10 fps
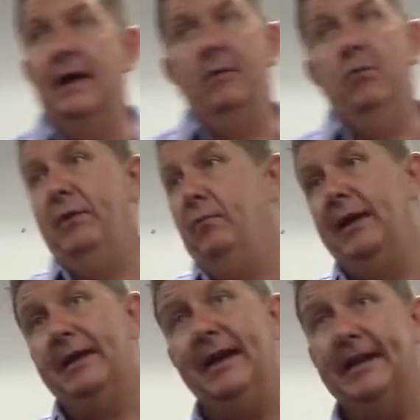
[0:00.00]
When a
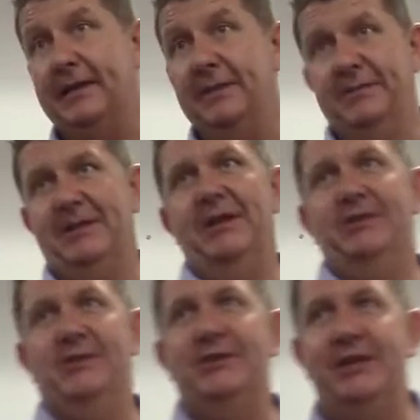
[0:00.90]
cat comes close
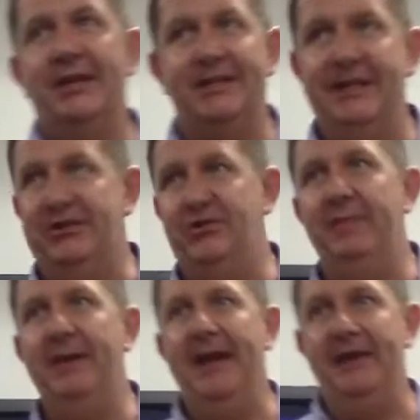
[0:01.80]
to her, she gets
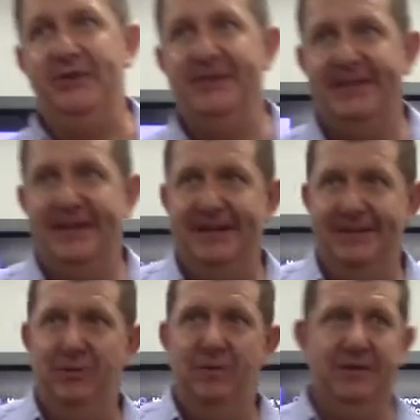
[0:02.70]
extremely anxious and
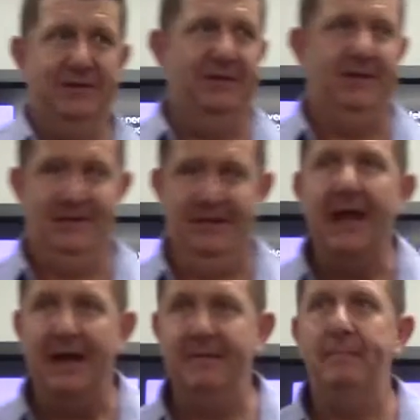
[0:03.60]
almost like
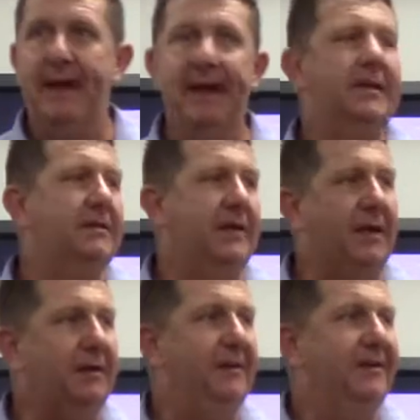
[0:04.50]
have a panic attack
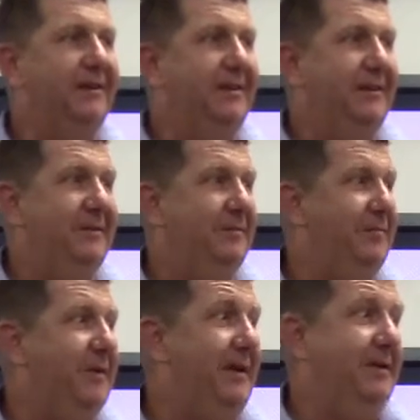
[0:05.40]

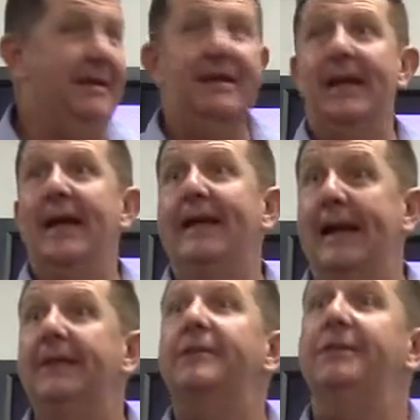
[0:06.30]
by a
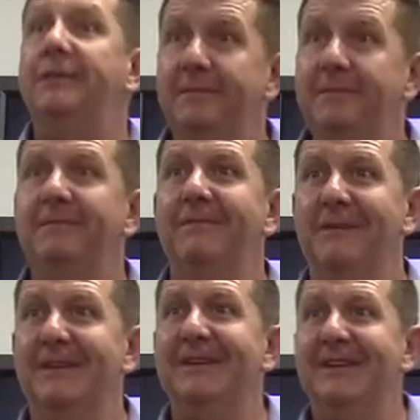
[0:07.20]
cat.
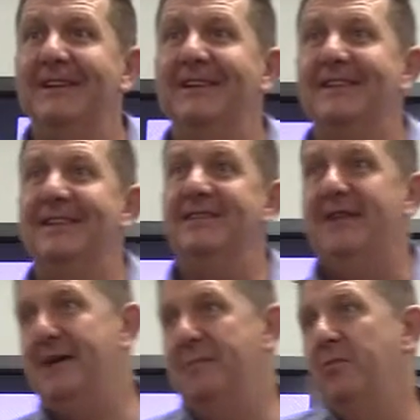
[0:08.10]

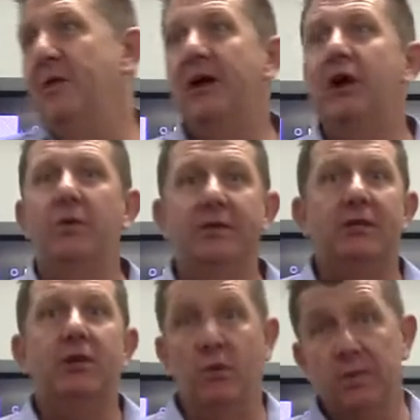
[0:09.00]
So we don't know what's
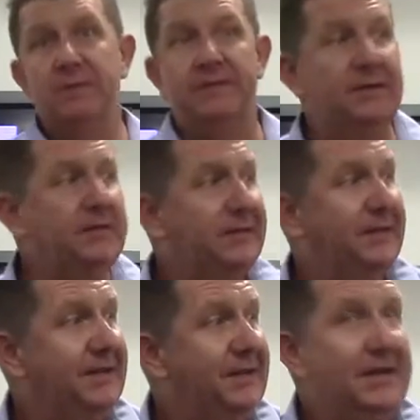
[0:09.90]
the cause of this,
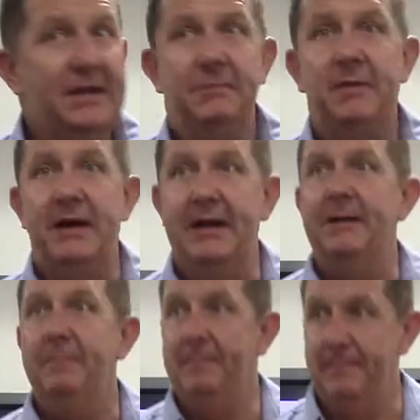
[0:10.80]

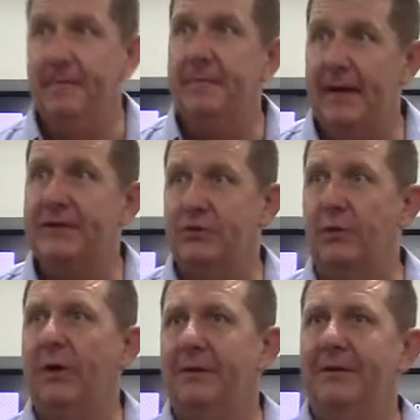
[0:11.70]
but it's
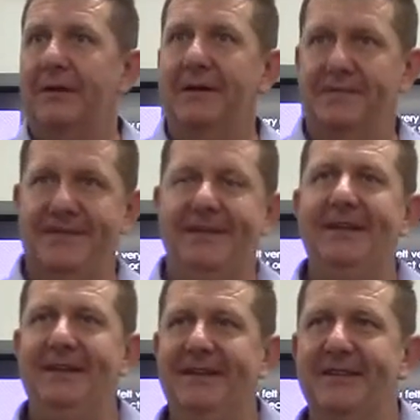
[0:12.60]
real. I've
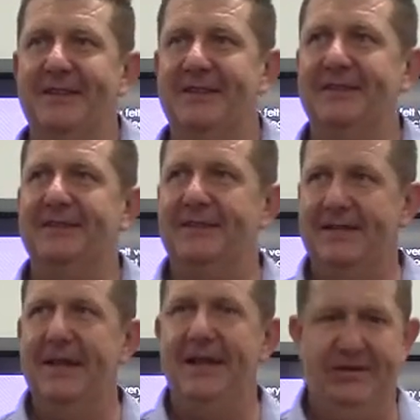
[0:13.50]
seen this
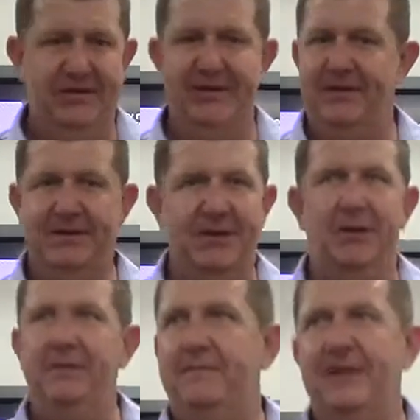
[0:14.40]
lady, she like
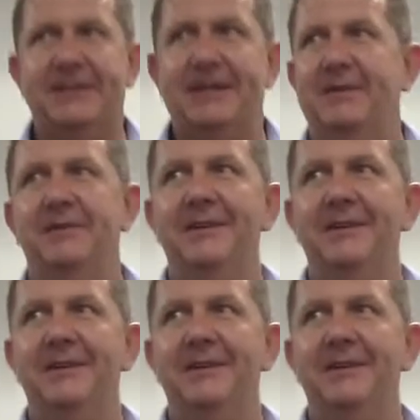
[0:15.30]
totally freaks out